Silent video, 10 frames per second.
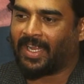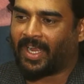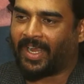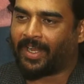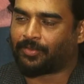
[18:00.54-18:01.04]

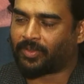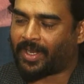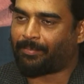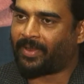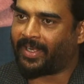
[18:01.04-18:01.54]
I have to
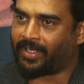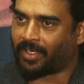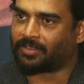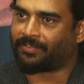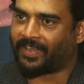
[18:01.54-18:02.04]
wrap my head
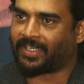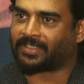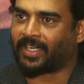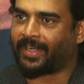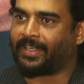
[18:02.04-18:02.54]
around the fact
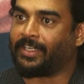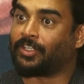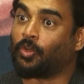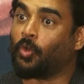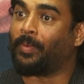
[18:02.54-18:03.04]
that I need
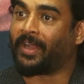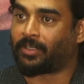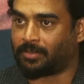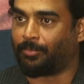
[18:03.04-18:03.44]
to go back to the